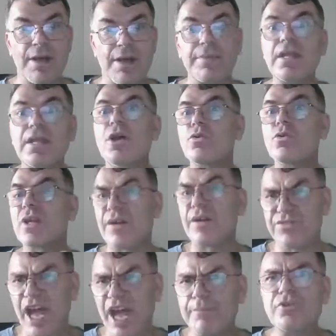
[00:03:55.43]
I mean, you can have
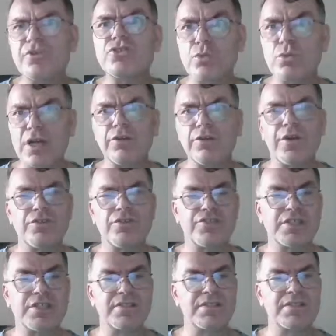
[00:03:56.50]
timers, all kind of other
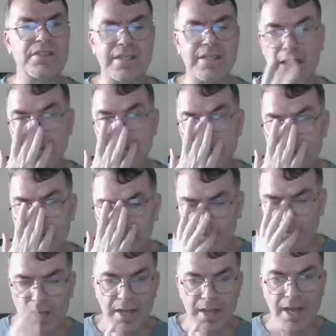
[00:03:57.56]
things in TK.
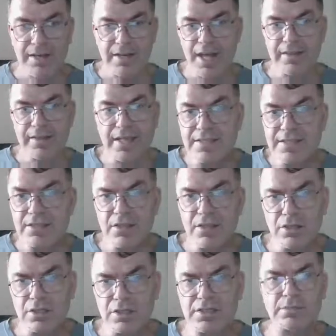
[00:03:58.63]
And, and that's it,
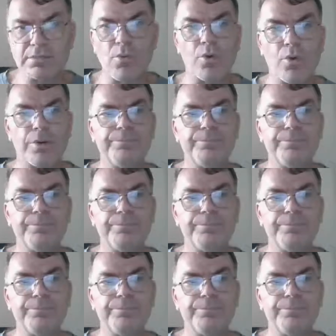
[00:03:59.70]
nothing more